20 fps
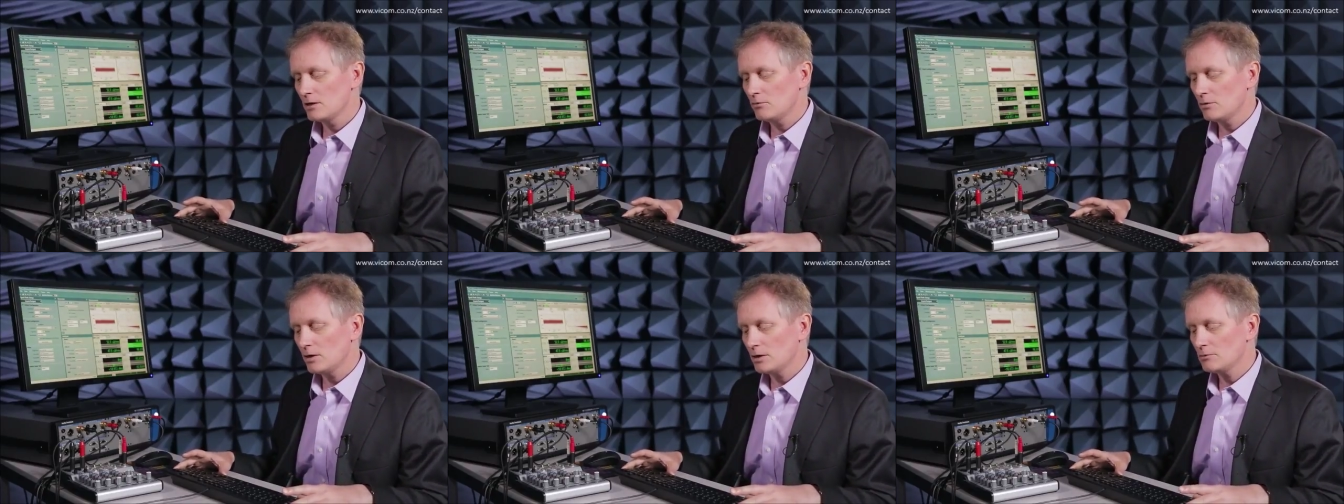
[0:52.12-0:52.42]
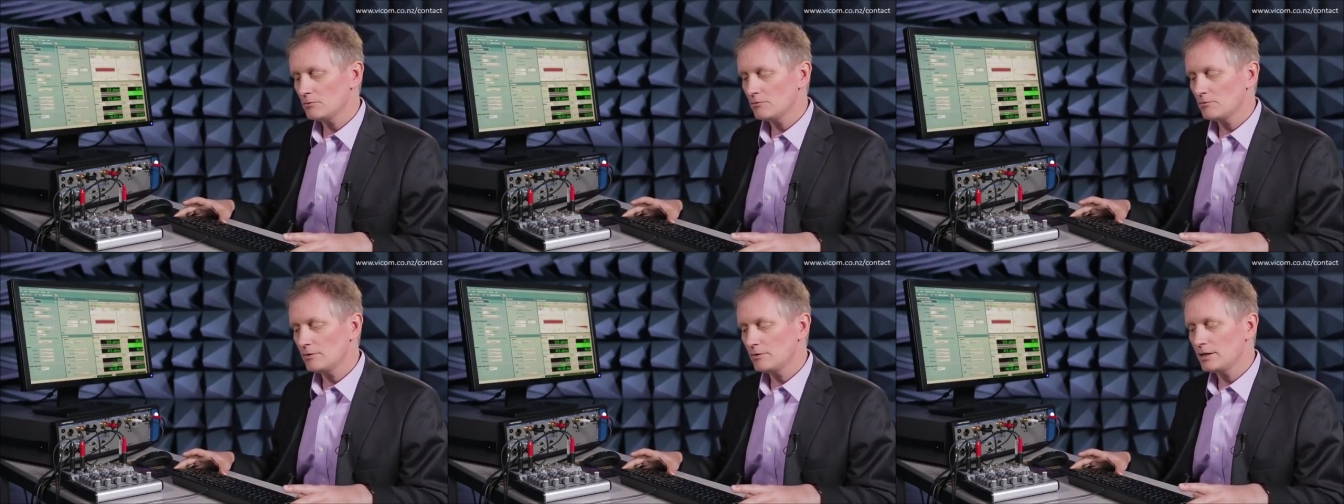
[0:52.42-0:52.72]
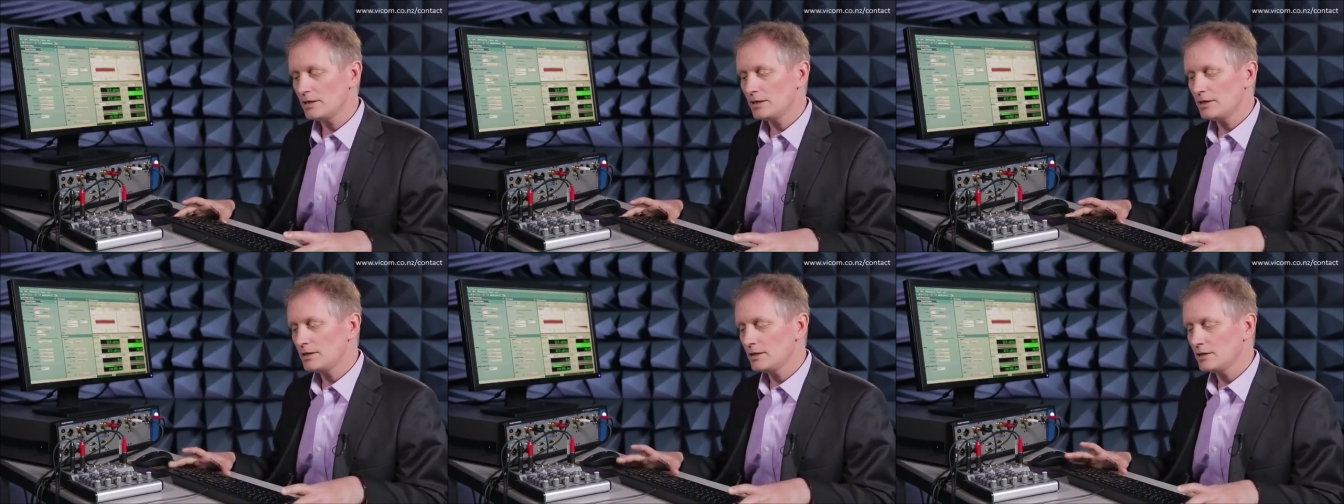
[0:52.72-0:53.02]
Well,
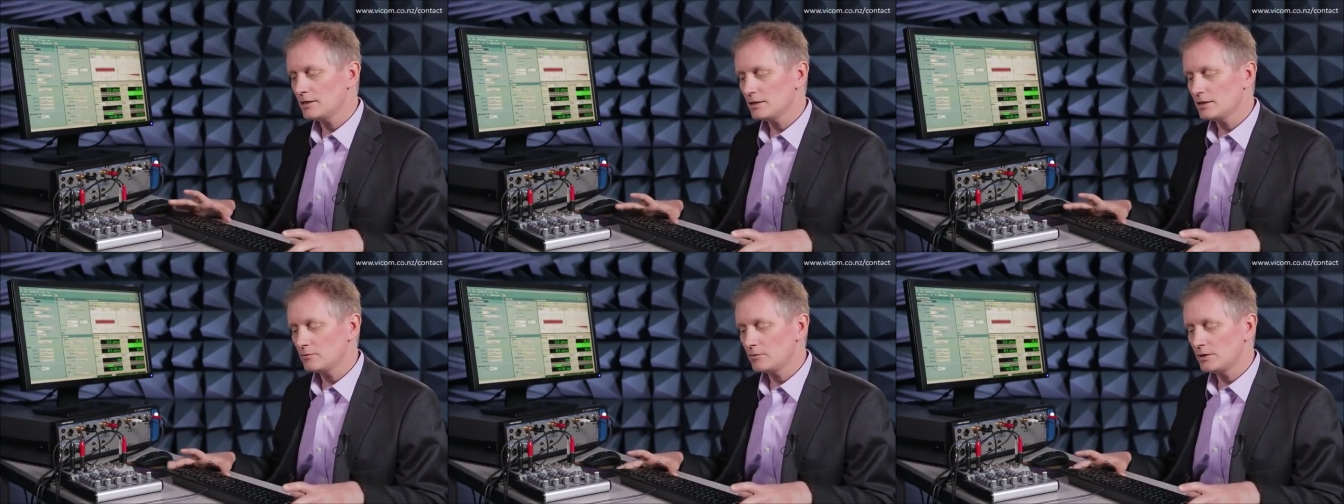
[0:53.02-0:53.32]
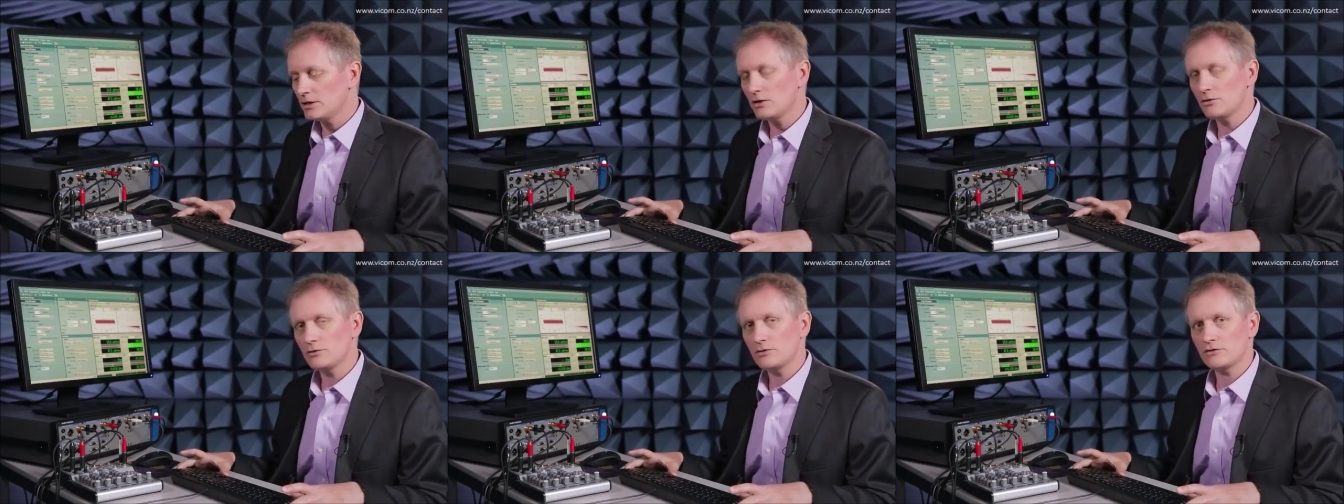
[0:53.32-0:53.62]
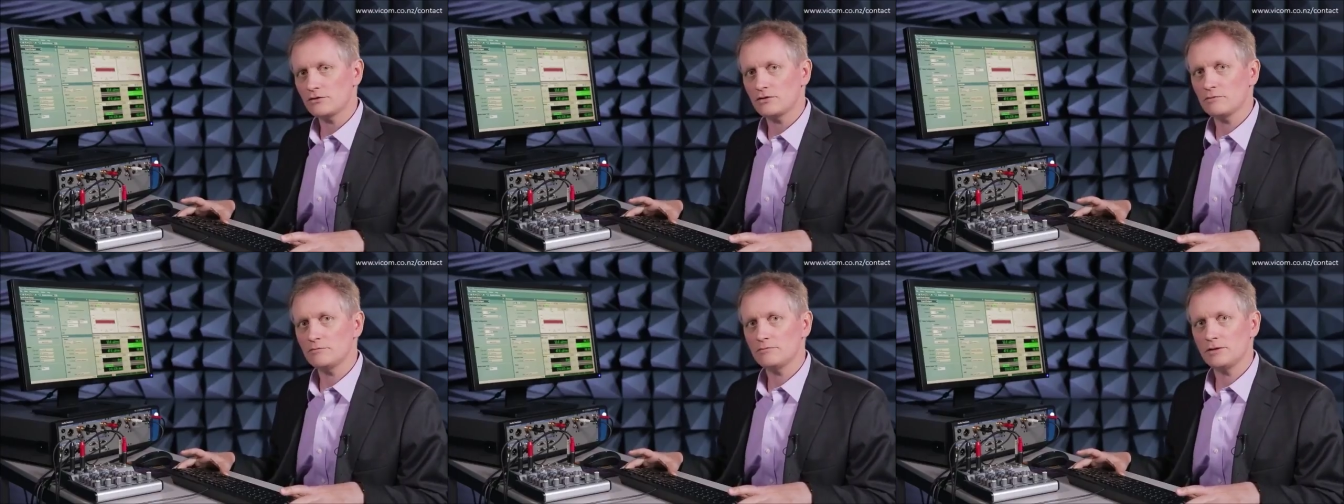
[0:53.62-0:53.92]
we know
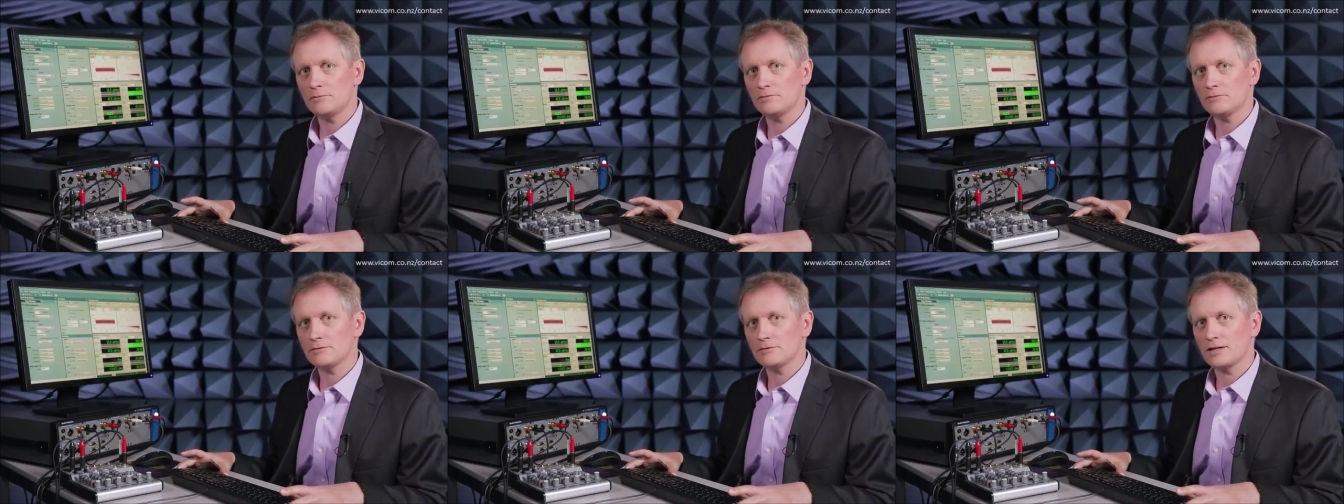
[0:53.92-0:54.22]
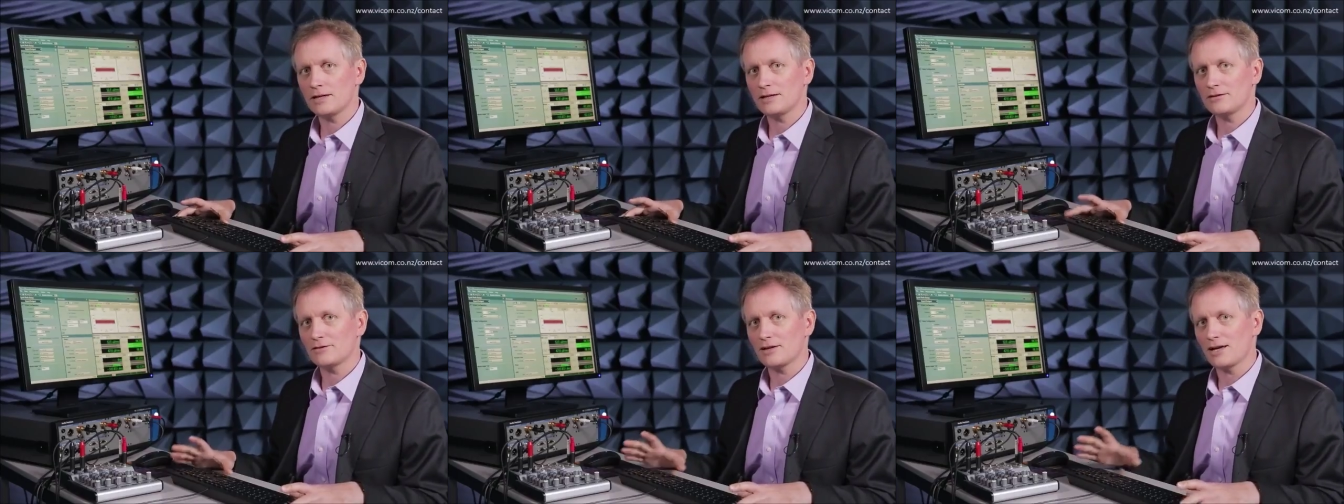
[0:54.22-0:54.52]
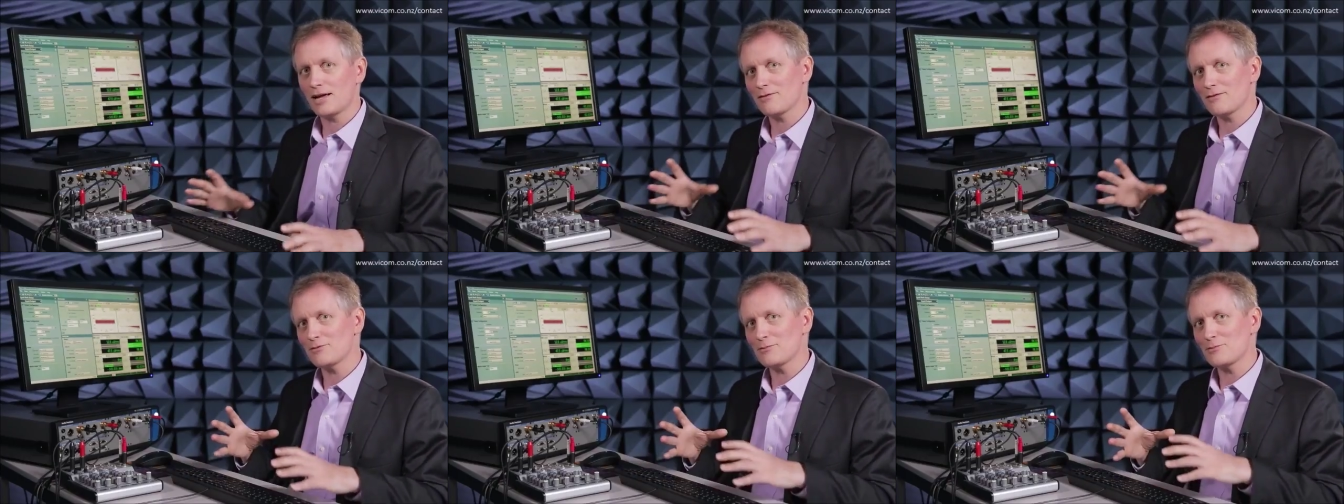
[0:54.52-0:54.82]
that some people like to
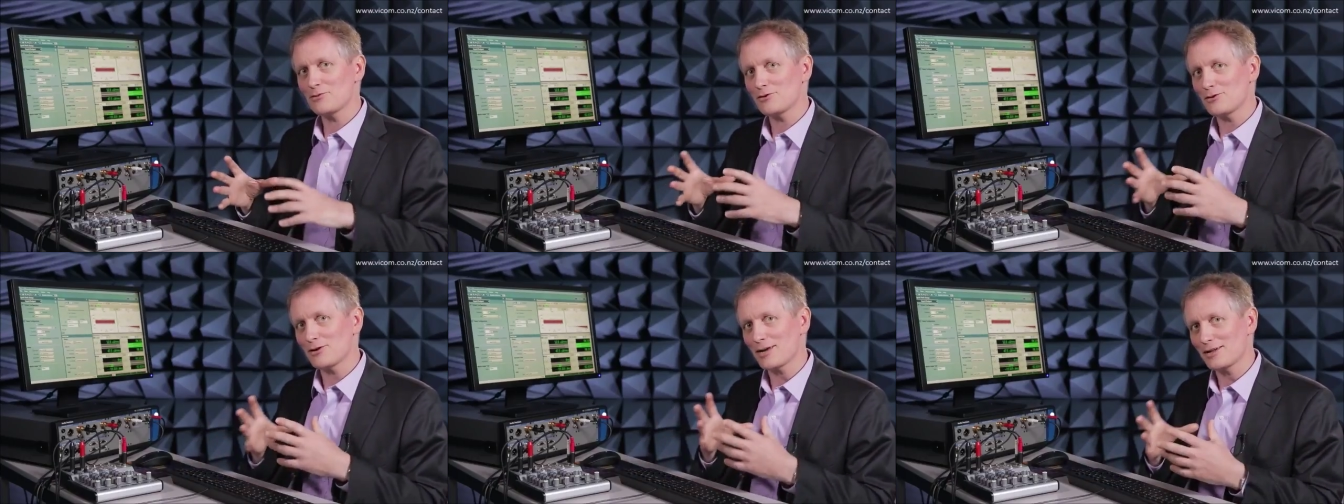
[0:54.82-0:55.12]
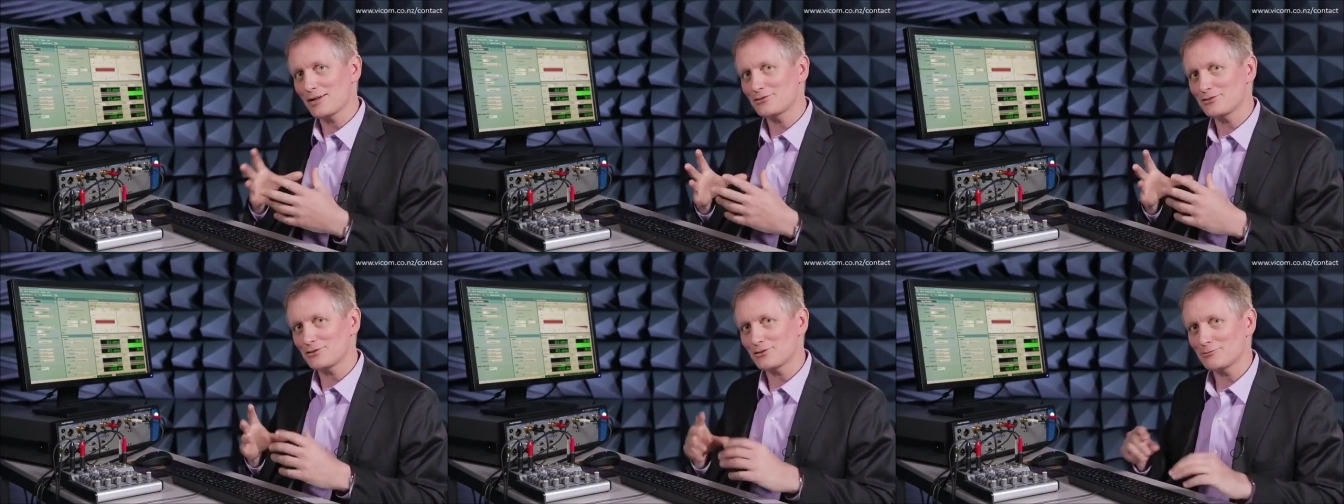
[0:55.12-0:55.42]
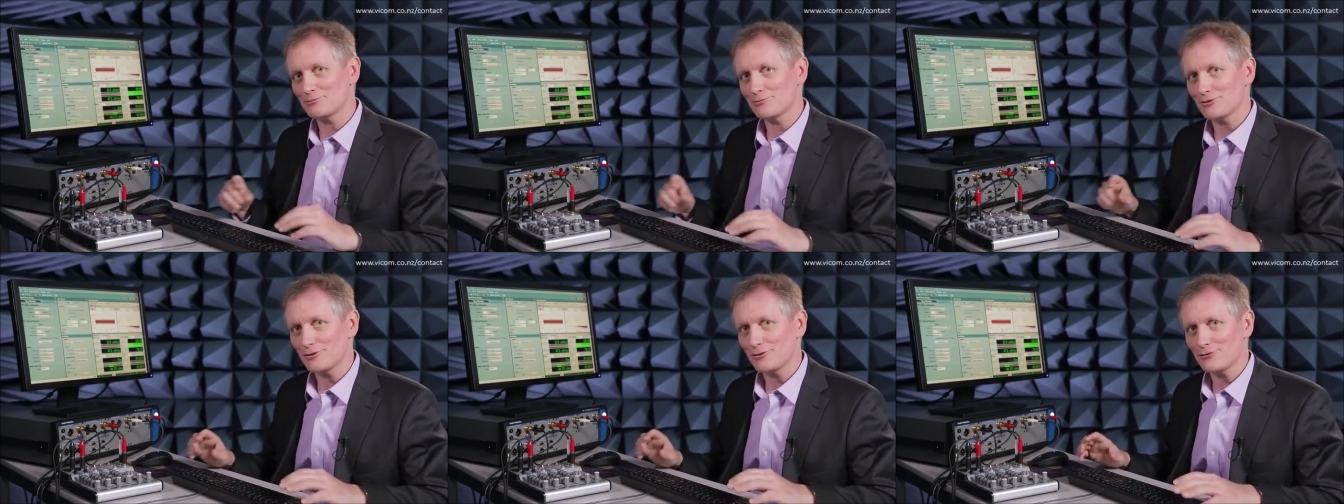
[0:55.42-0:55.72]
have a more hands-on
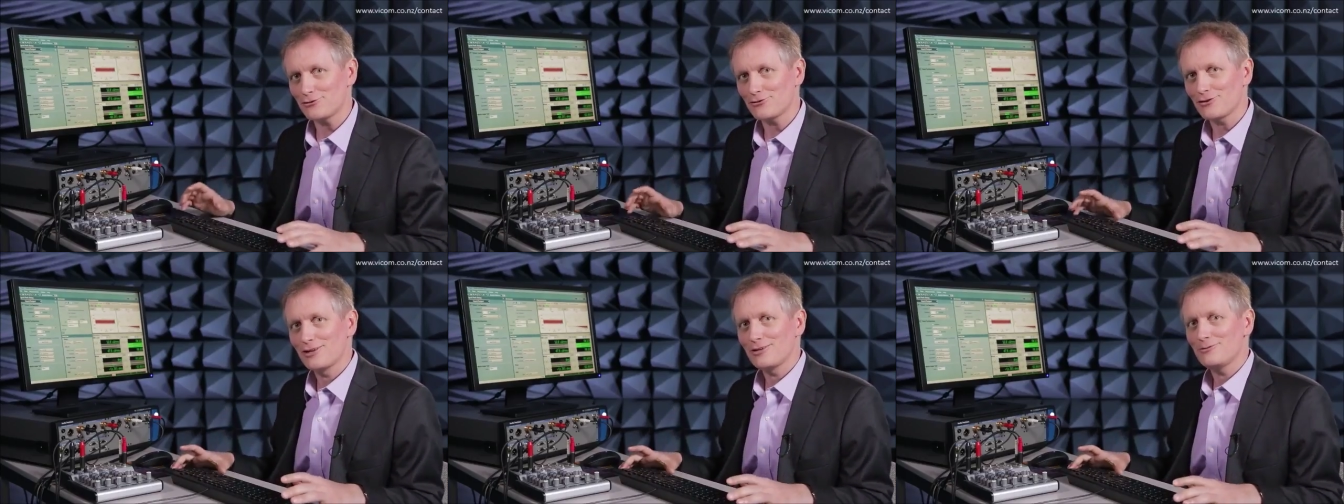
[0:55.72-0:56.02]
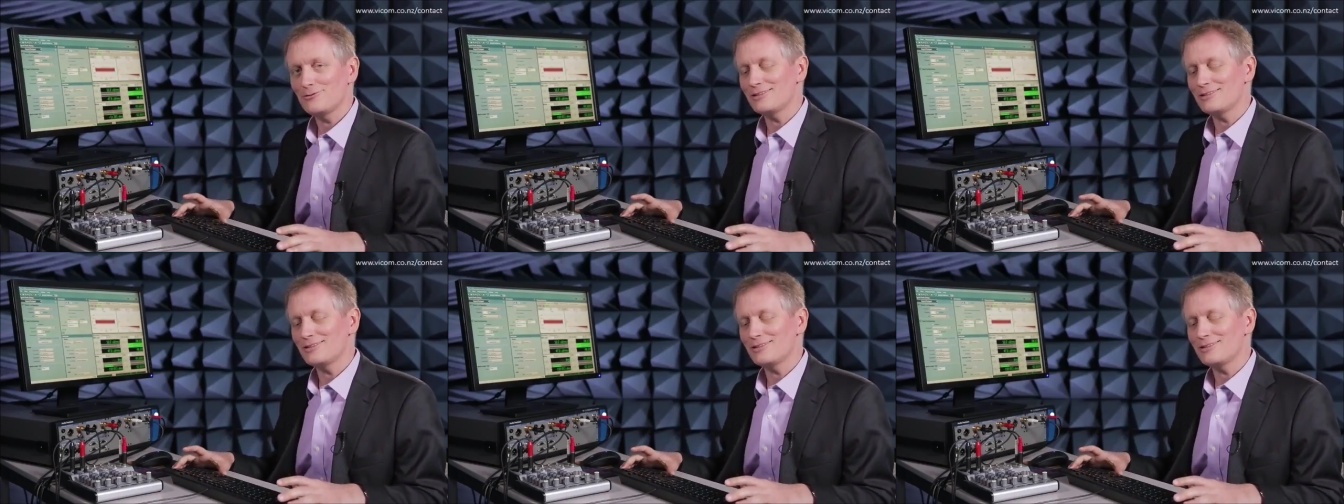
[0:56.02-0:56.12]
approach